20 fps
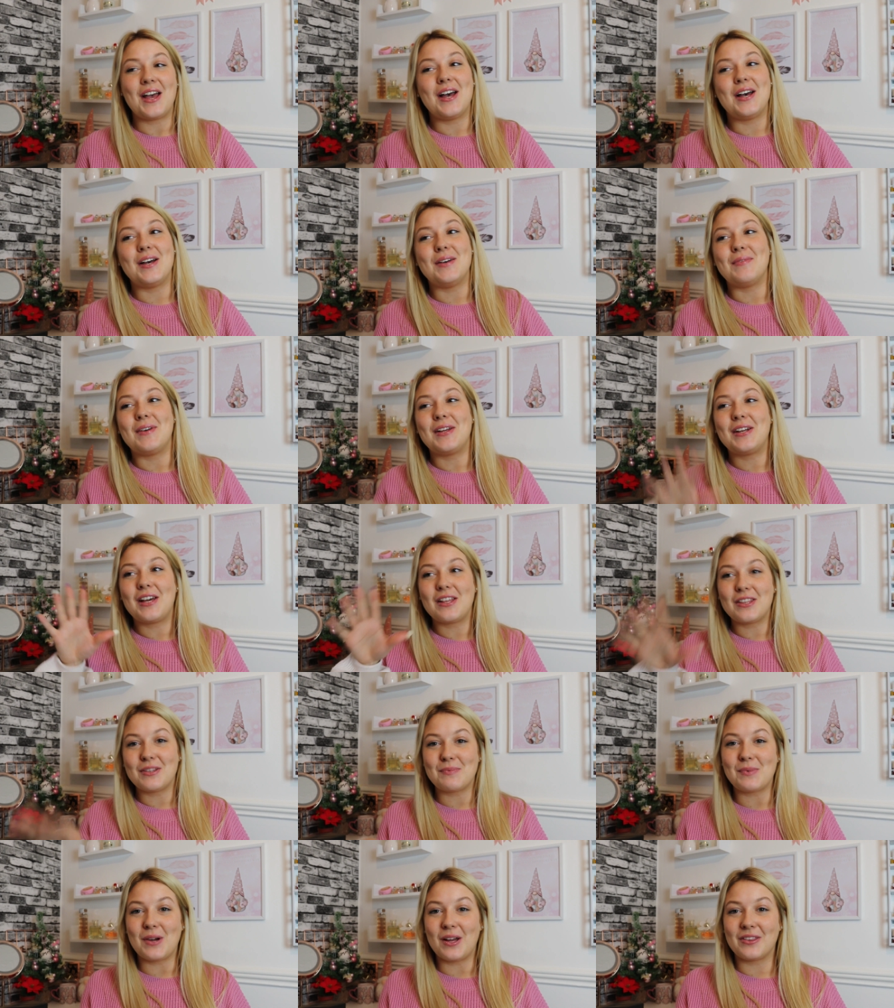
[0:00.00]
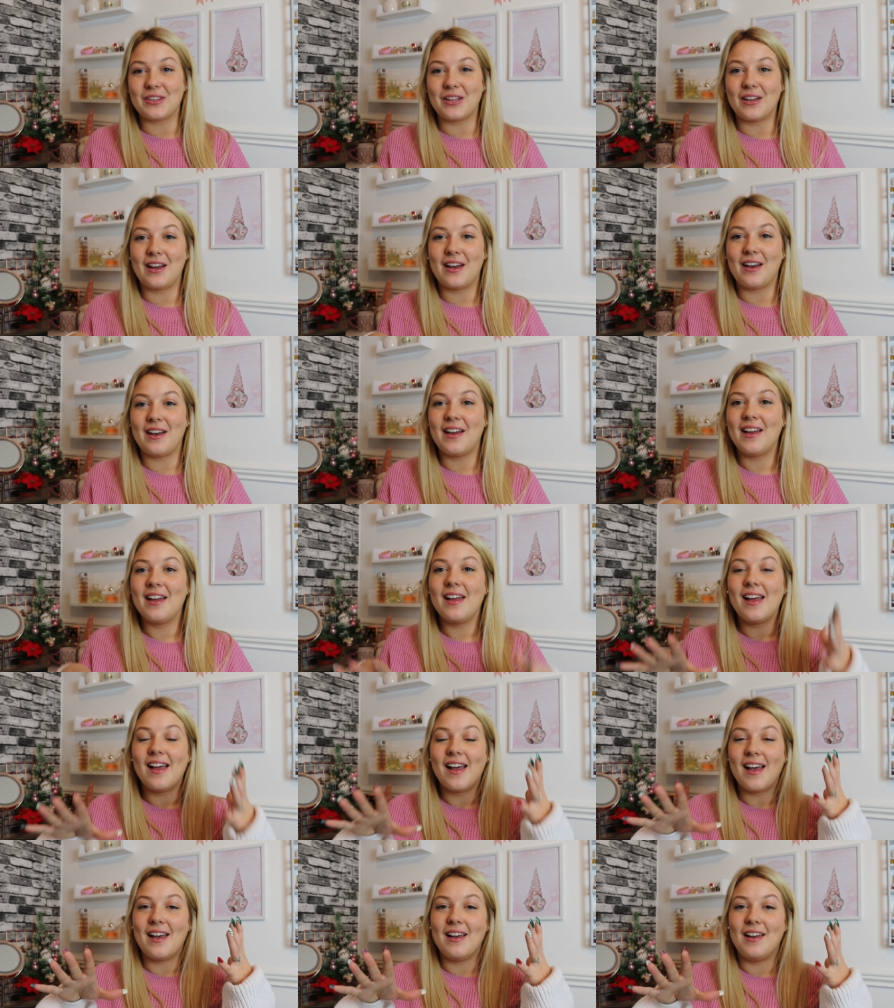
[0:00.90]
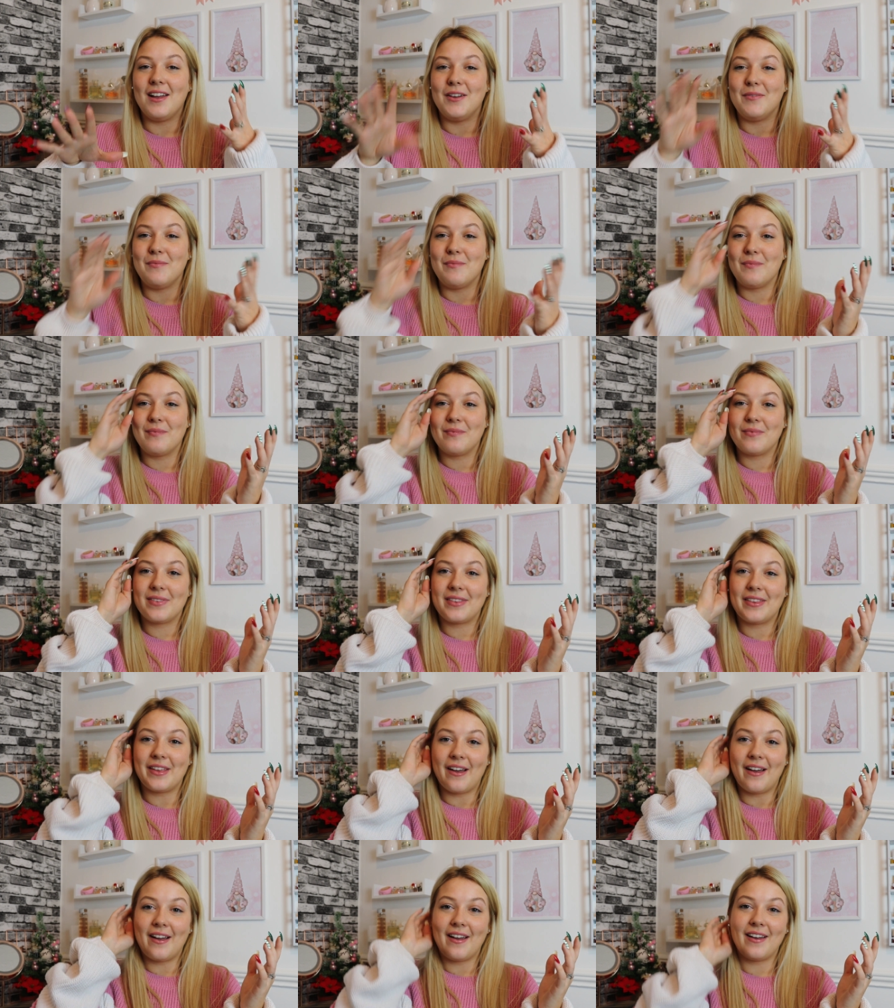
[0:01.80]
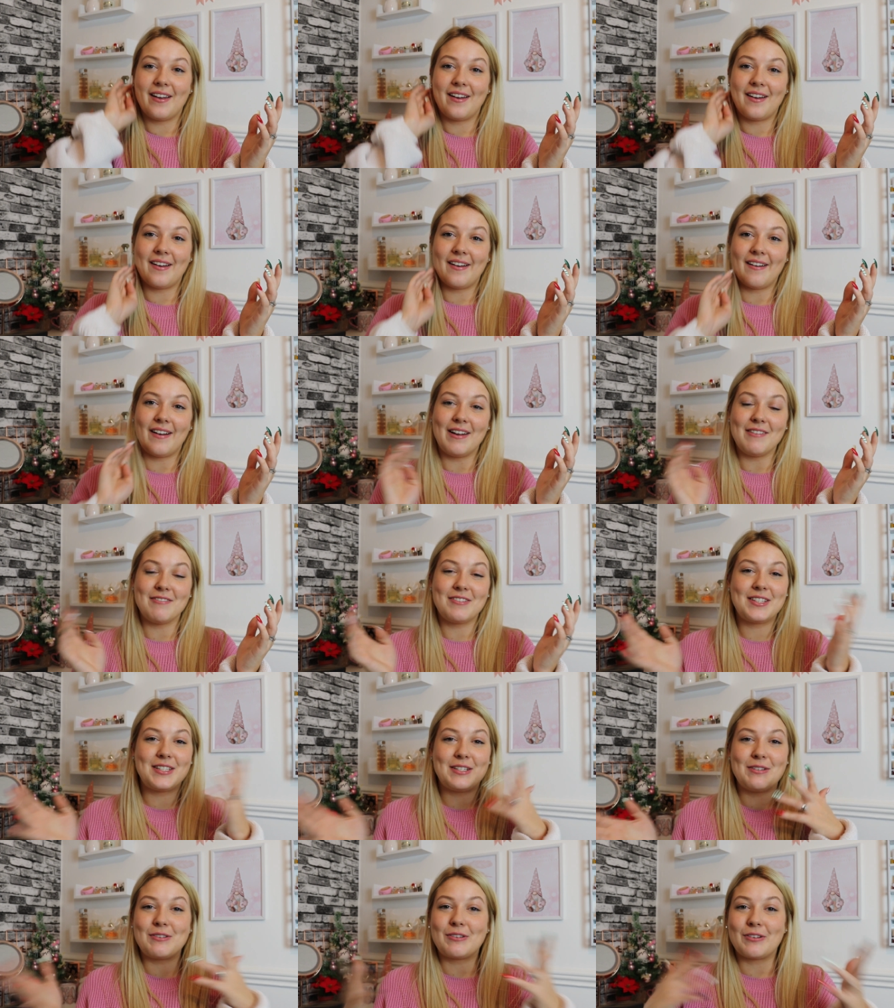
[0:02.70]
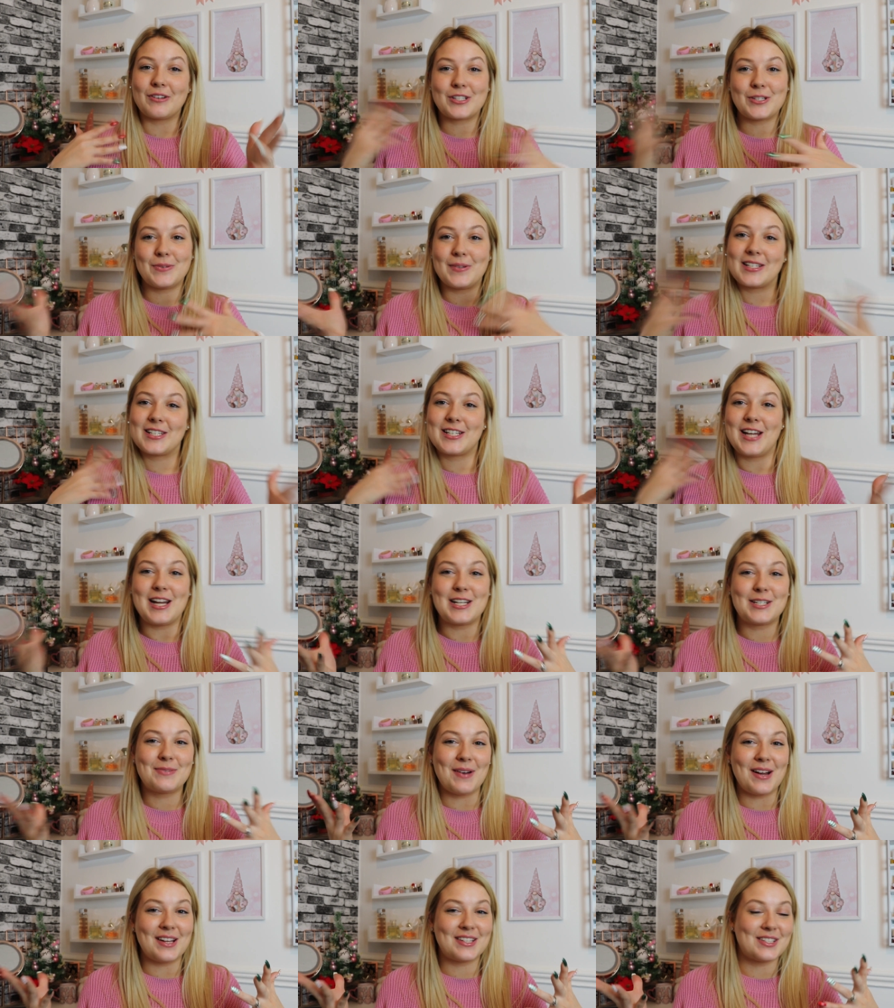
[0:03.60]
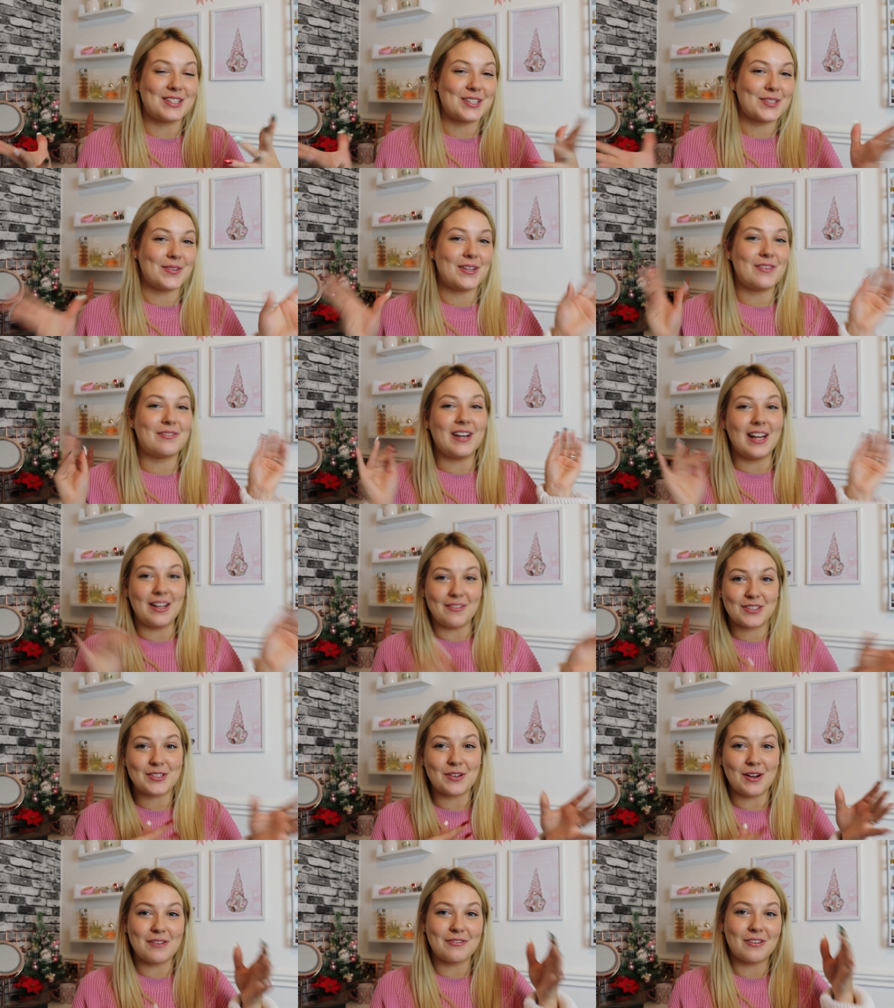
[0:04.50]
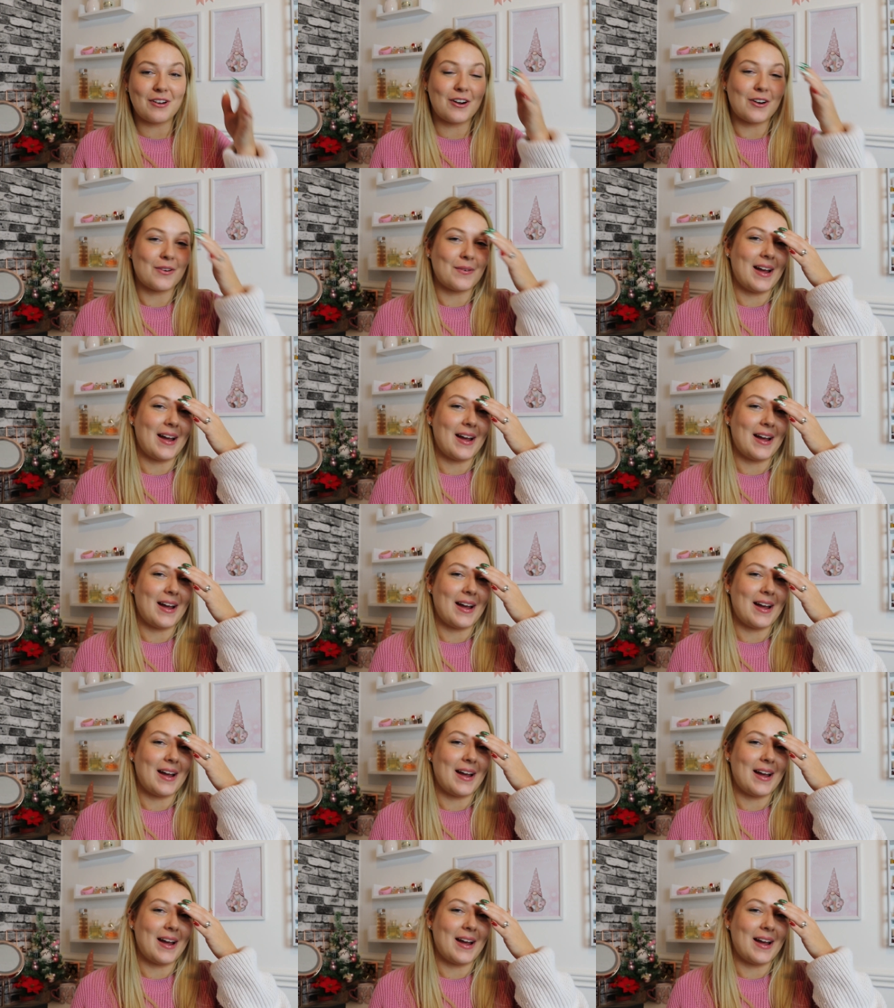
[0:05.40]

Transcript: another brother that I've still got to exchange presents with lives quite far